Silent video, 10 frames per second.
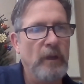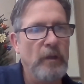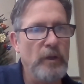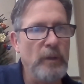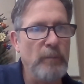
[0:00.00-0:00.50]

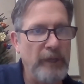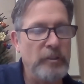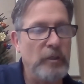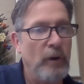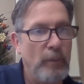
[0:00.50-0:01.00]
You can
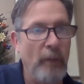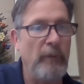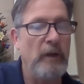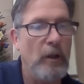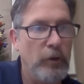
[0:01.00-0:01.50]
pitch. I
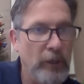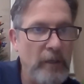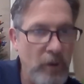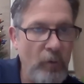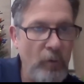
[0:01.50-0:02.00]
mean, look at
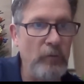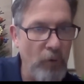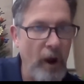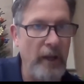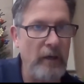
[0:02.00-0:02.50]
Nolan
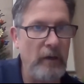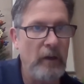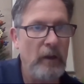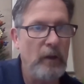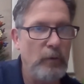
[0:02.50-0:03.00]
Ryan,
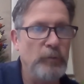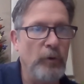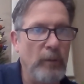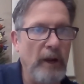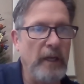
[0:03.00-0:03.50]
who's
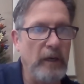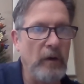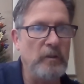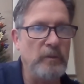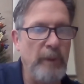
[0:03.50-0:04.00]
one of my
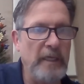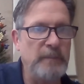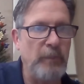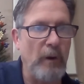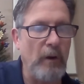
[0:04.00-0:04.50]
heroes in
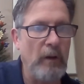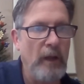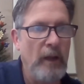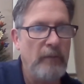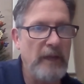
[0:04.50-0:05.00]
baseball.
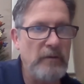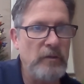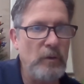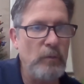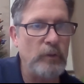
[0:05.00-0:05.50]
That
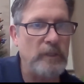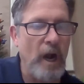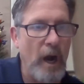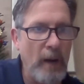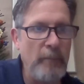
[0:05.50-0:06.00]
dude was
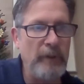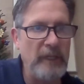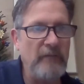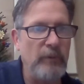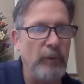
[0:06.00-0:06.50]

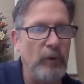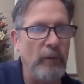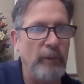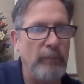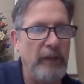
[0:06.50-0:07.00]
unbelievable,
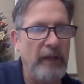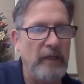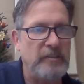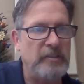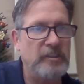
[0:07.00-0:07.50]
but playing
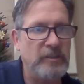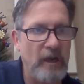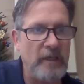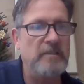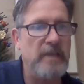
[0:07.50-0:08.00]
on
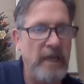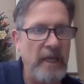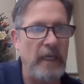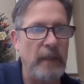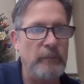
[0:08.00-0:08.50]
suck
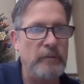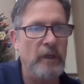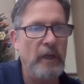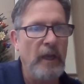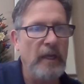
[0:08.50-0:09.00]
teams,
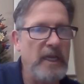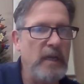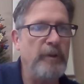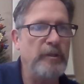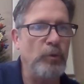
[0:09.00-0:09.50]
and he
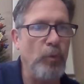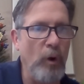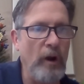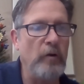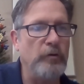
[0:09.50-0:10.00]
could pitch a
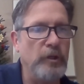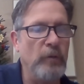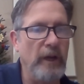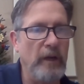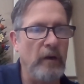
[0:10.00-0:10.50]
1 or
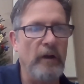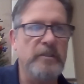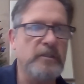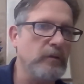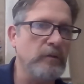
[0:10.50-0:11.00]
2 hitter and
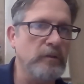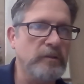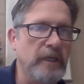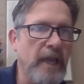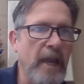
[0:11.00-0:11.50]
still lose
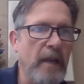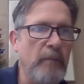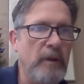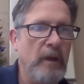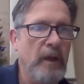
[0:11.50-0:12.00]
a game.
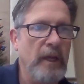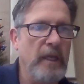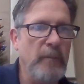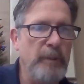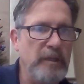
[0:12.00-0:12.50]
He
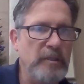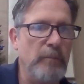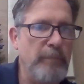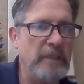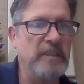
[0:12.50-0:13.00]
could pitch the
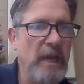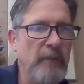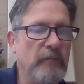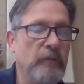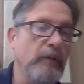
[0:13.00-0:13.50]
best game
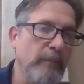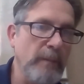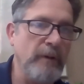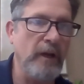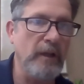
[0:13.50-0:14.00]
of it. Well,
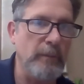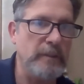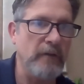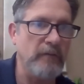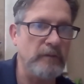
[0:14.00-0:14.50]
maybe not the best
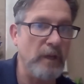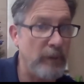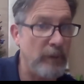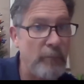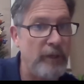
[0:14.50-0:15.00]
game of his life, but
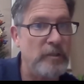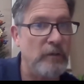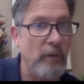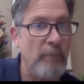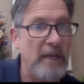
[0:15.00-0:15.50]
he could pitch
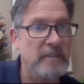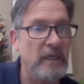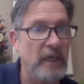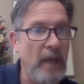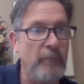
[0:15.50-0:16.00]
an
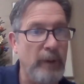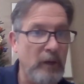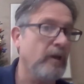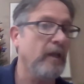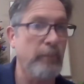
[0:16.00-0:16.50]
amazing game better
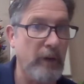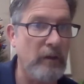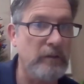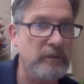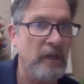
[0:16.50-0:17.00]
than anybody
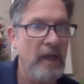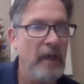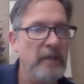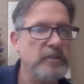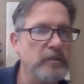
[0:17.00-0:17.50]
else
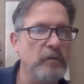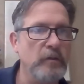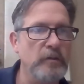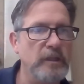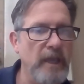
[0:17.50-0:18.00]
and still
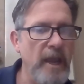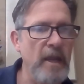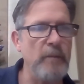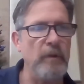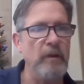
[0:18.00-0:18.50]
lose the
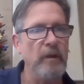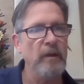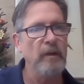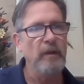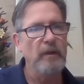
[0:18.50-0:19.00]
game.
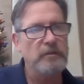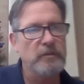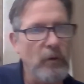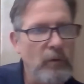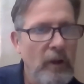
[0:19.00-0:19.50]

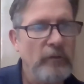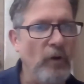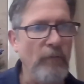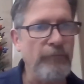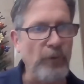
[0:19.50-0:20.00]
So
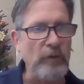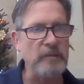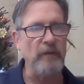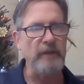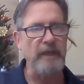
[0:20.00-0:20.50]
don't focus
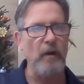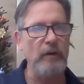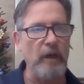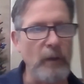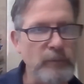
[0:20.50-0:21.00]
on the
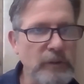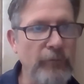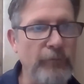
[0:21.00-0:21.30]
outcomes.